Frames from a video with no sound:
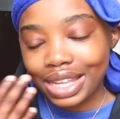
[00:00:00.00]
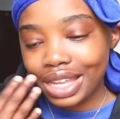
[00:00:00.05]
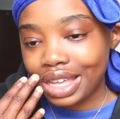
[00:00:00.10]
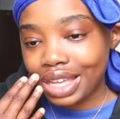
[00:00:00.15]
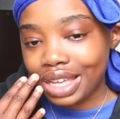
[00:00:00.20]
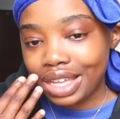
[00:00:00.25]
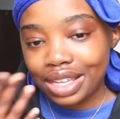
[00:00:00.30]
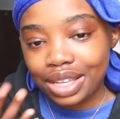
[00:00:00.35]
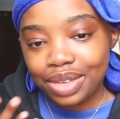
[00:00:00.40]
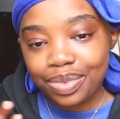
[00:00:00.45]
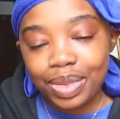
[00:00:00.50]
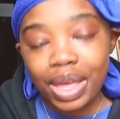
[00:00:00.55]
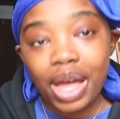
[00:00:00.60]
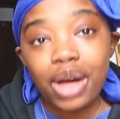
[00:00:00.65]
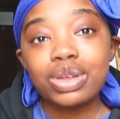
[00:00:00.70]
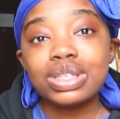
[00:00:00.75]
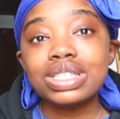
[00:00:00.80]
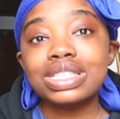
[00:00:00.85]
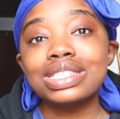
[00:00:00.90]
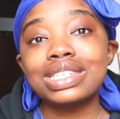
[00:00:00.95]
Like,
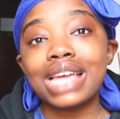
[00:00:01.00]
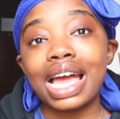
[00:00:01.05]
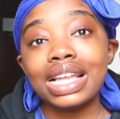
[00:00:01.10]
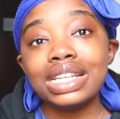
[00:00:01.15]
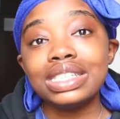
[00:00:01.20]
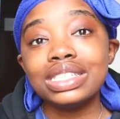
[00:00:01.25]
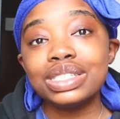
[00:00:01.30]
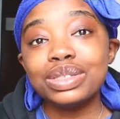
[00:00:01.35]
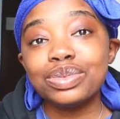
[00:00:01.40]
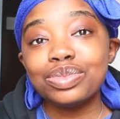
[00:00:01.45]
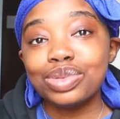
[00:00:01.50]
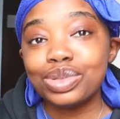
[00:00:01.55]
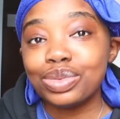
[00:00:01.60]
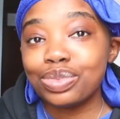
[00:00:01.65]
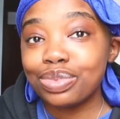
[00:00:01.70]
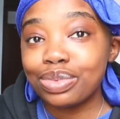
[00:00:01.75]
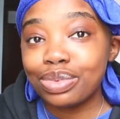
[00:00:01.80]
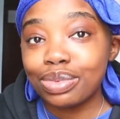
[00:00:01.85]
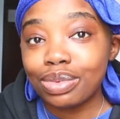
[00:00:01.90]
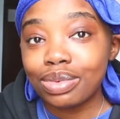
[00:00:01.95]
I was judging
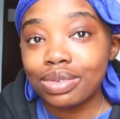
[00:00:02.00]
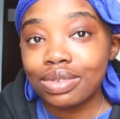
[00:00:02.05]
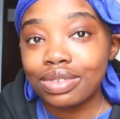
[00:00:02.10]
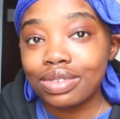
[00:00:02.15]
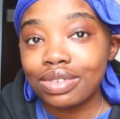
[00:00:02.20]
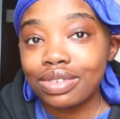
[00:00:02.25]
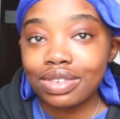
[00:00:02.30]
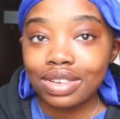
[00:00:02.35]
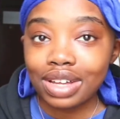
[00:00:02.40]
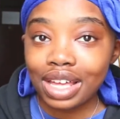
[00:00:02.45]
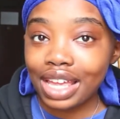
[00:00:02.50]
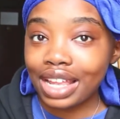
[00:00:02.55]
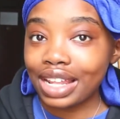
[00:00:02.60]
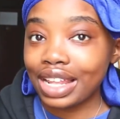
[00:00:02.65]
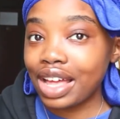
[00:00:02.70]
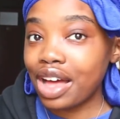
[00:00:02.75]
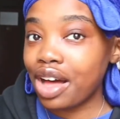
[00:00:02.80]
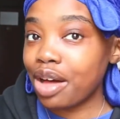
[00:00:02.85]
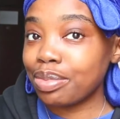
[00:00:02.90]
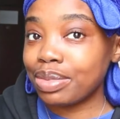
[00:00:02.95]
people,
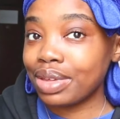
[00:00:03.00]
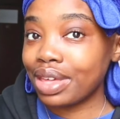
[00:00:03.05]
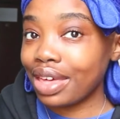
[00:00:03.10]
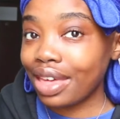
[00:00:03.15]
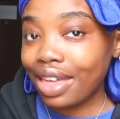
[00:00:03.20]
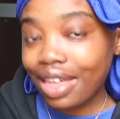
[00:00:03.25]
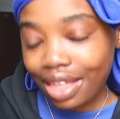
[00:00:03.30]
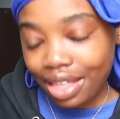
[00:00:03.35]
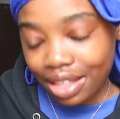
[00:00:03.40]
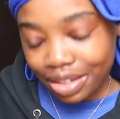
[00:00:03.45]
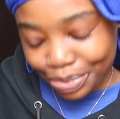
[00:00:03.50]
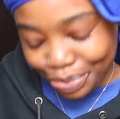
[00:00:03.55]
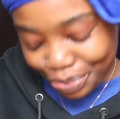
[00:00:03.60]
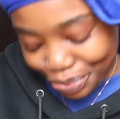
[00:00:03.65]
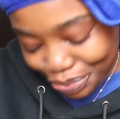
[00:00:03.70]
and now I'm here.